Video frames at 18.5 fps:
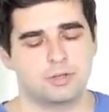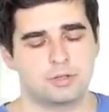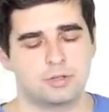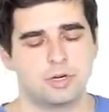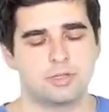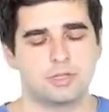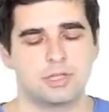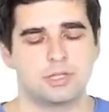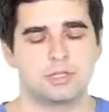
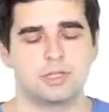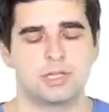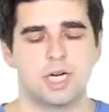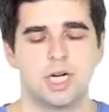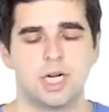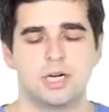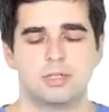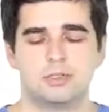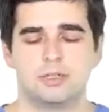sorted
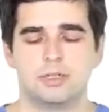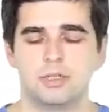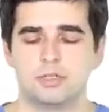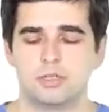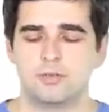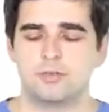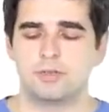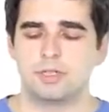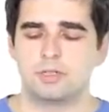
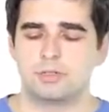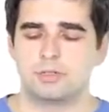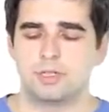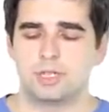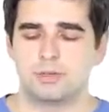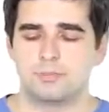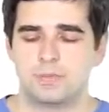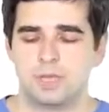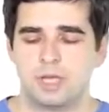characters of the
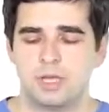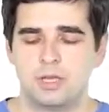string.